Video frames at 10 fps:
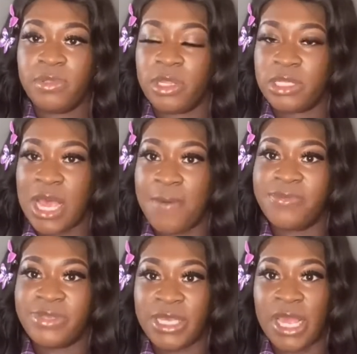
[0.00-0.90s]
the type
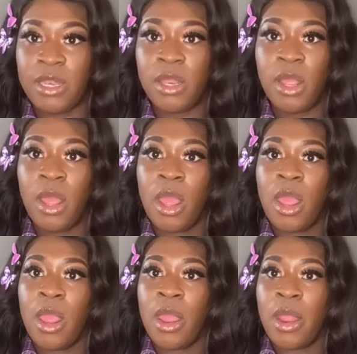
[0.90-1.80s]
of skin
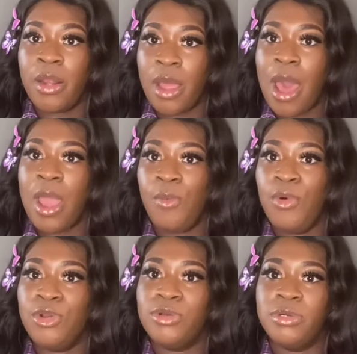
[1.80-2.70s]
that I
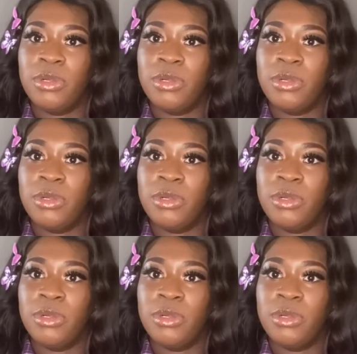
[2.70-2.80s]
want.